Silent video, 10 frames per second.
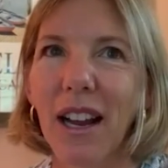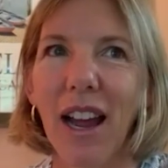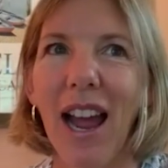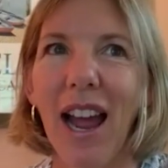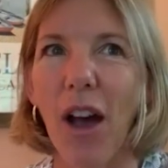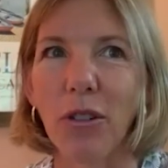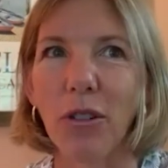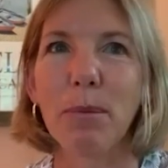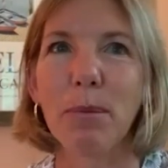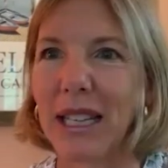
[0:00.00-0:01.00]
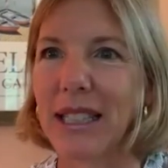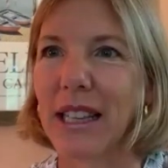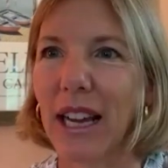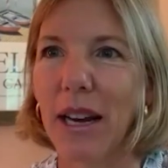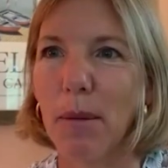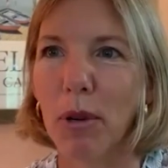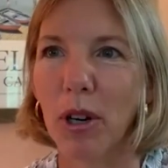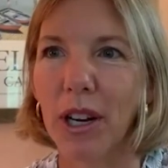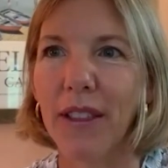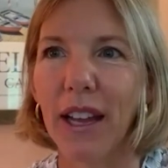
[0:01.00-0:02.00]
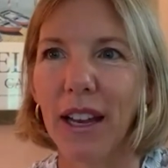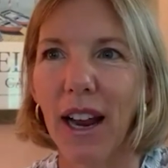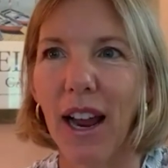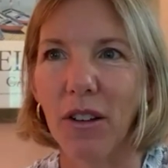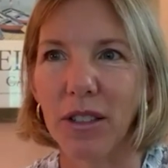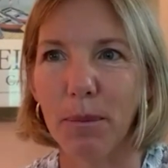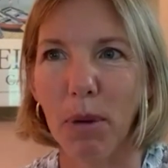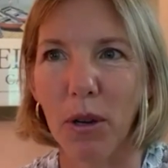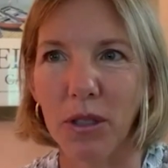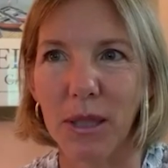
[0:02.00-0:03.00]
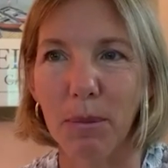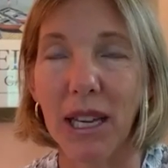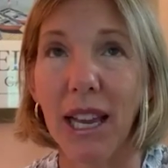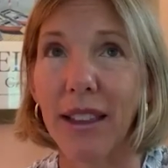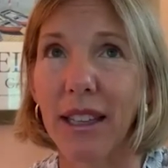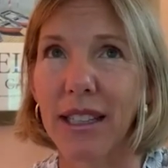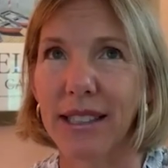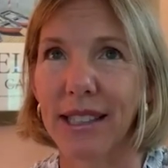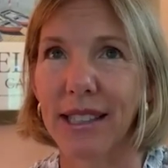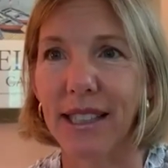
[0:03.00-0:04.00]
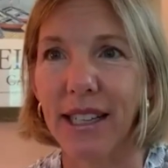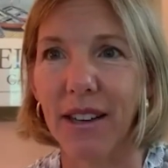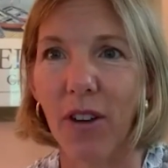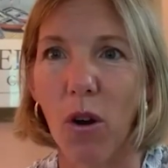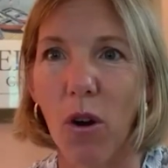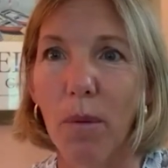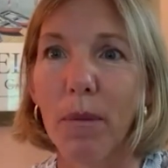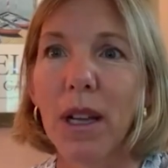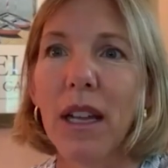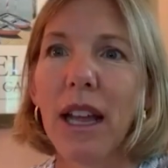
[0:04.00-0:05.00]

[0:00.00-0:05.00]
a house means and the kind of burden that a house imposes, but yet the necessity of a home